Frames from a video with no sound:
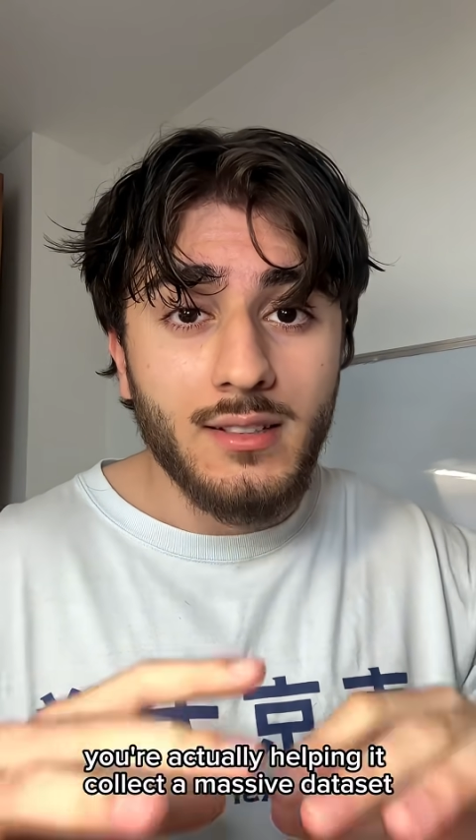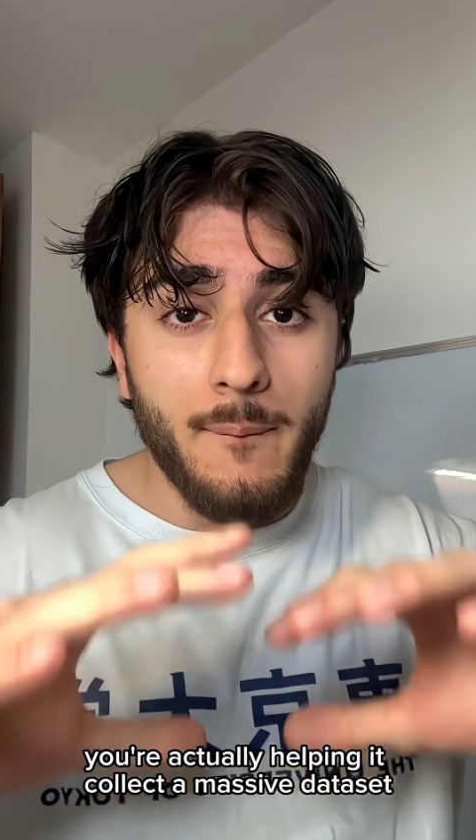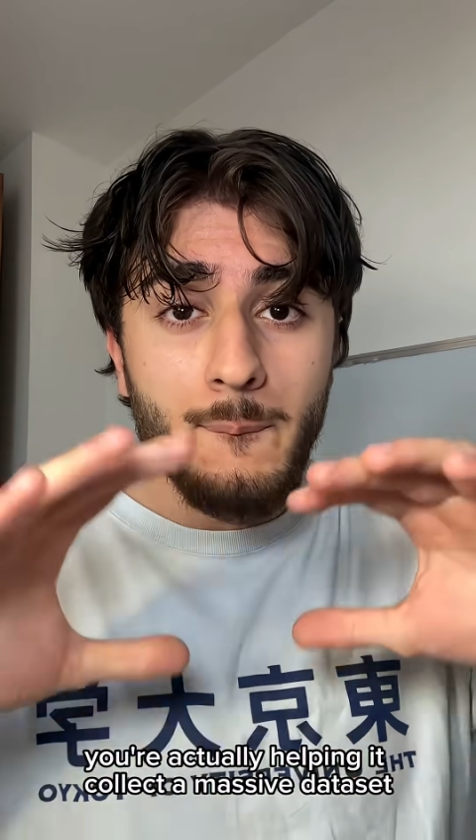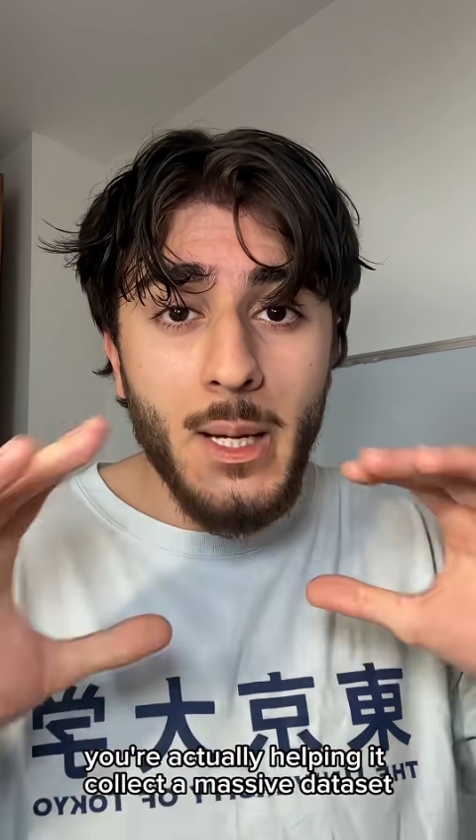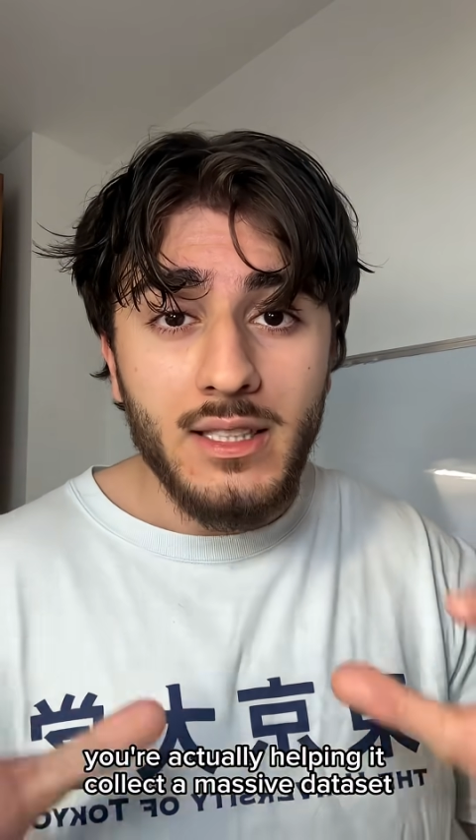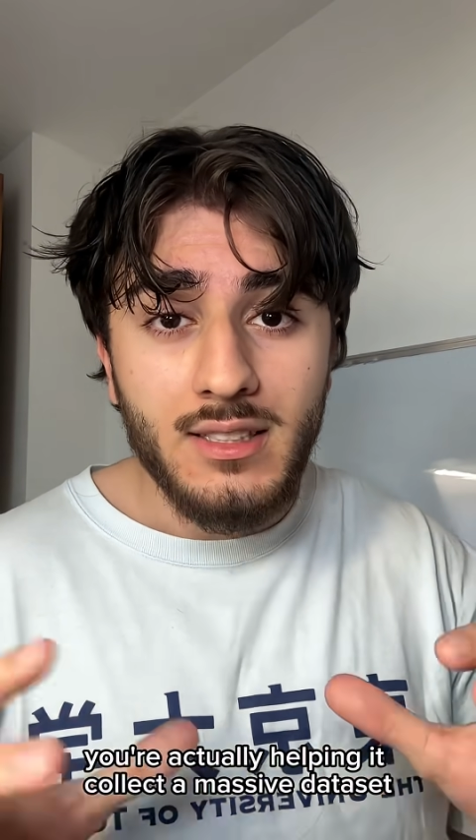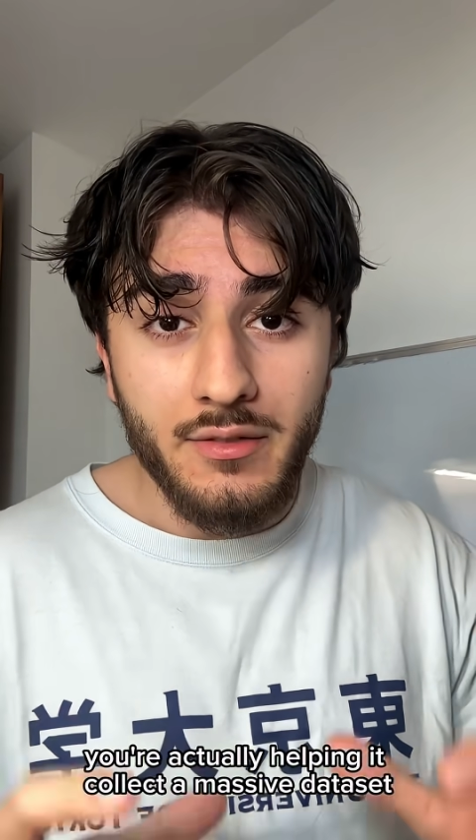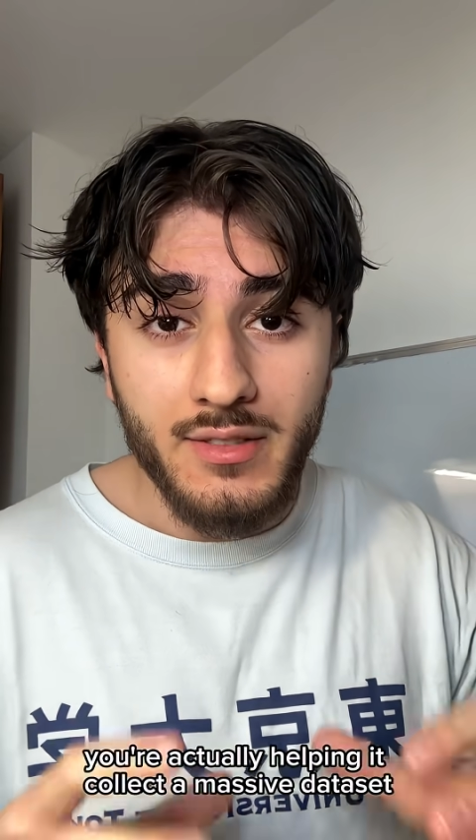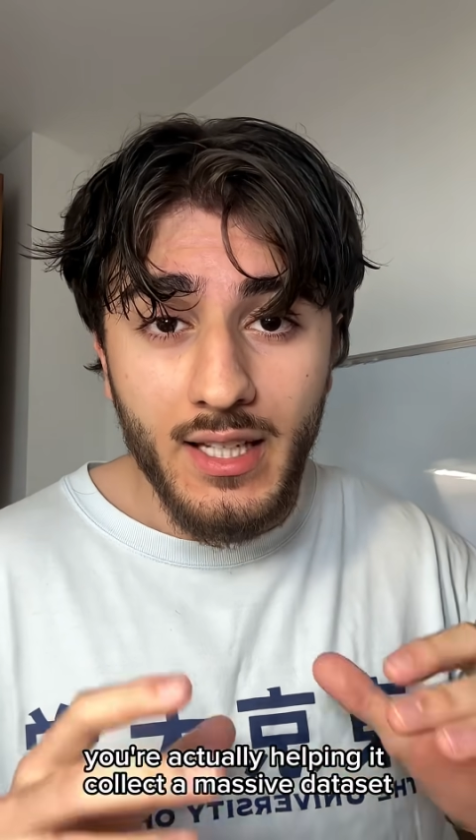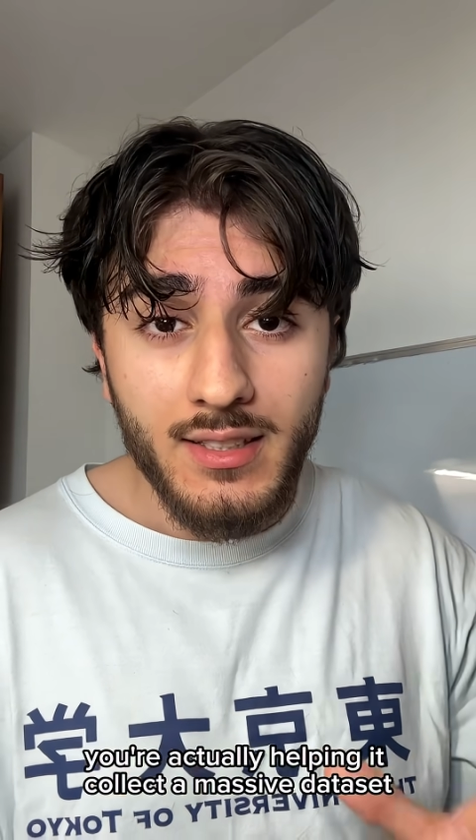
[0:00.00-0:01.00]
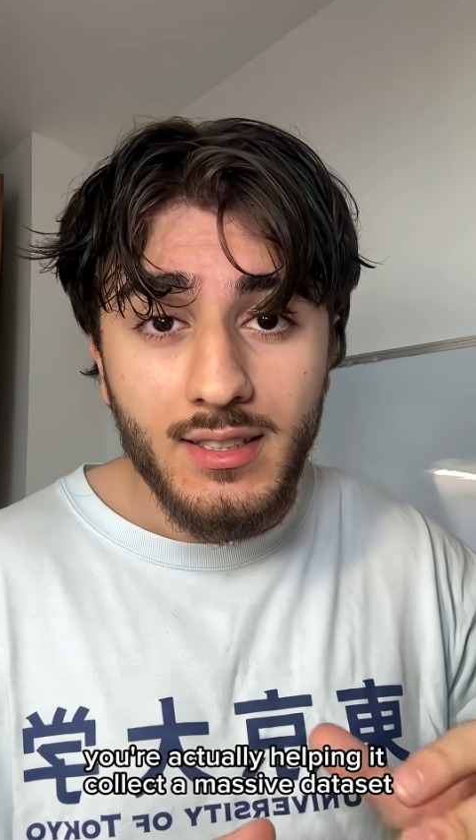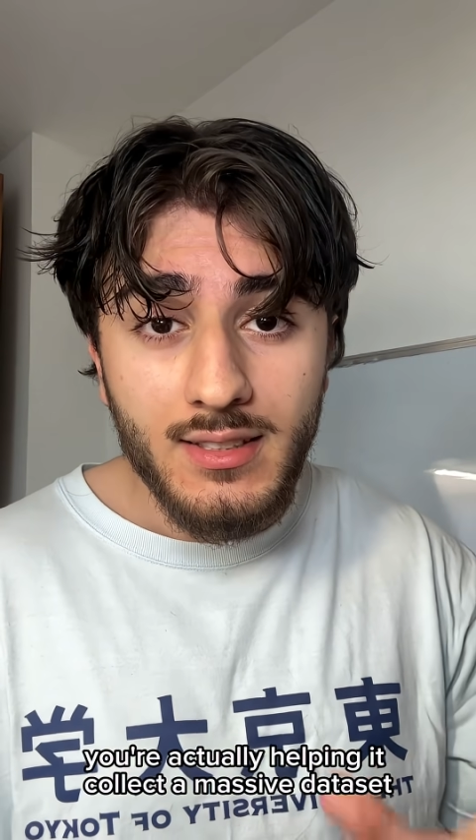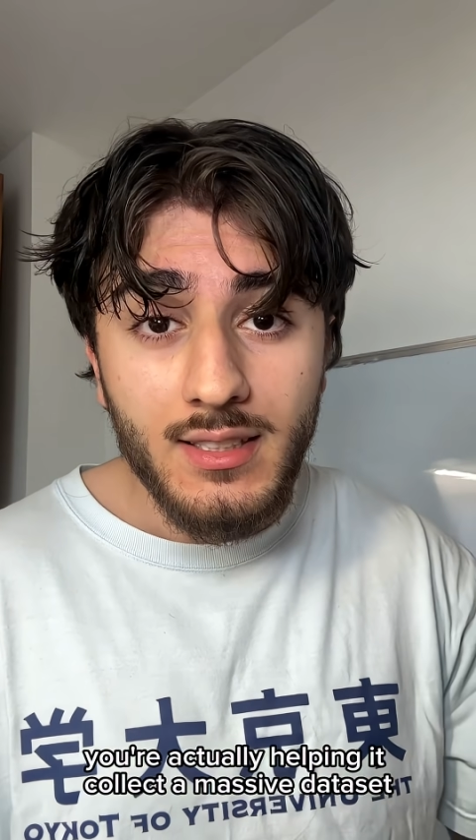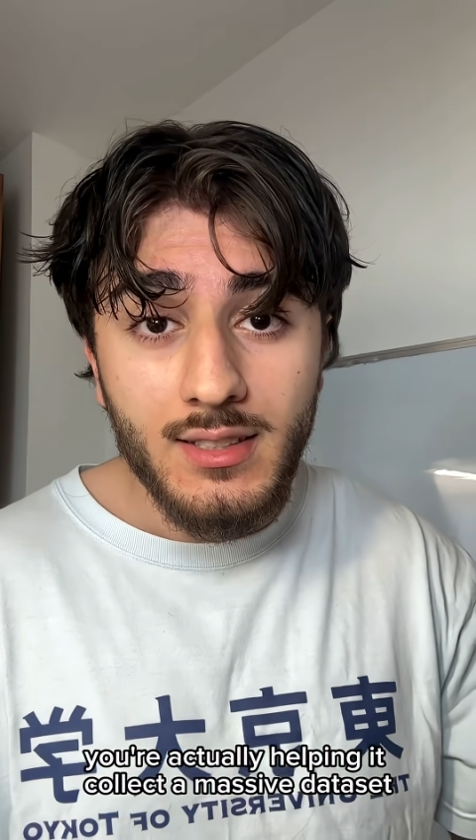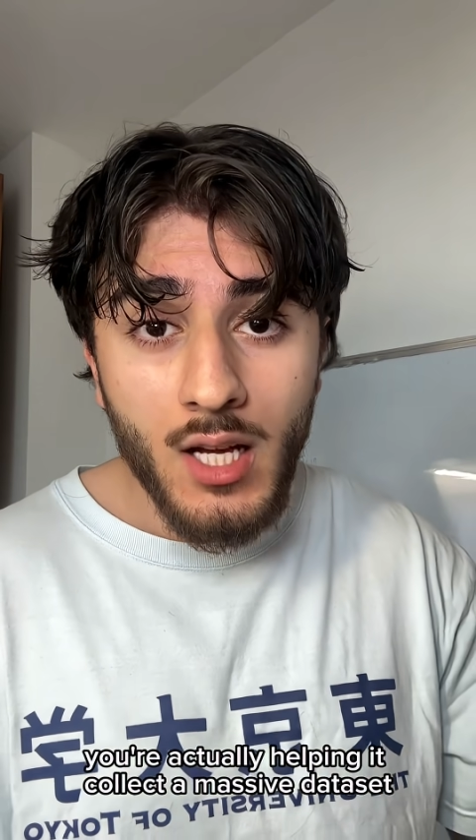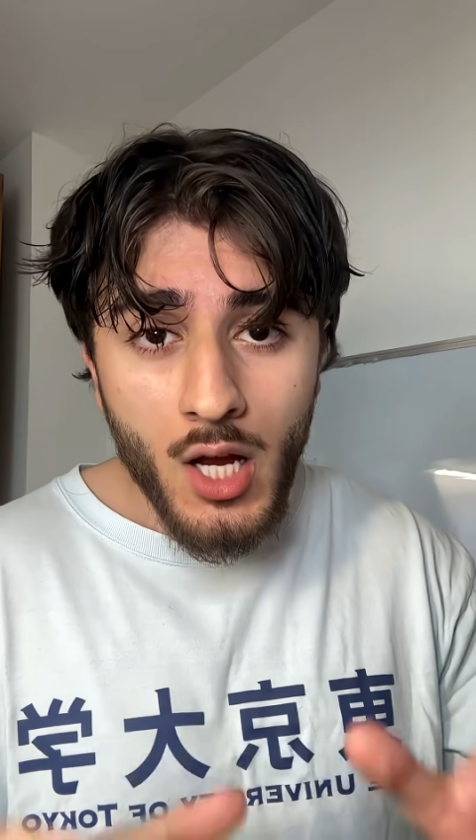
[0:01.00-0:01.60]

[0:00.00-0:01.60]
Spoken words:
a massive dataset